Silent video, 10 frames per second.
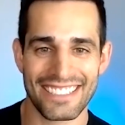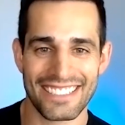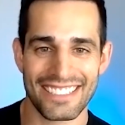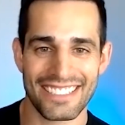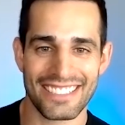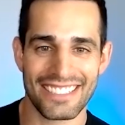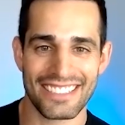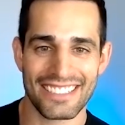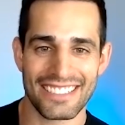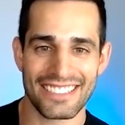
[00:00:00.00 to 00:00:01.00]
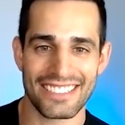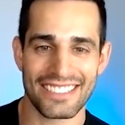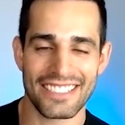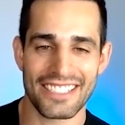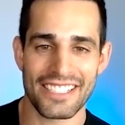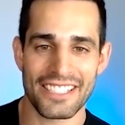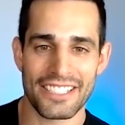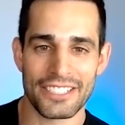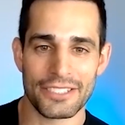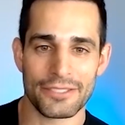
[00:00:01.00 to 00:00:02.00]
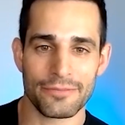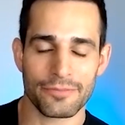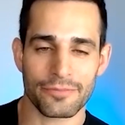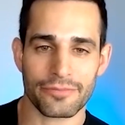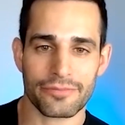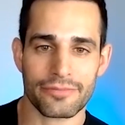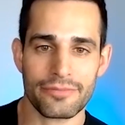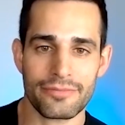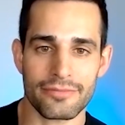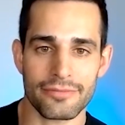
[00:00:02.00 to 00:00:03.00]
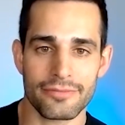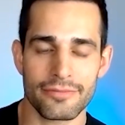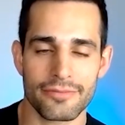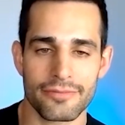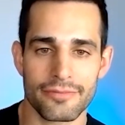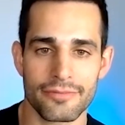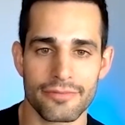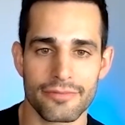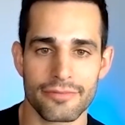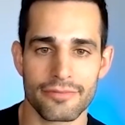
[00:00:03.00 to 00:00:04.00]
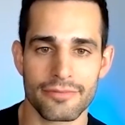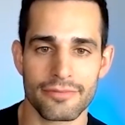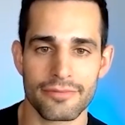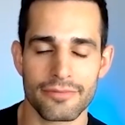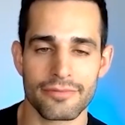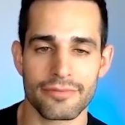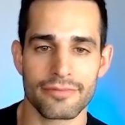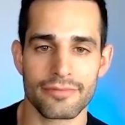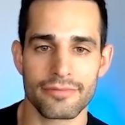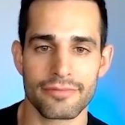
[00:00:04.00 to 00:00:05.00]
No words are spoken by the person on screen.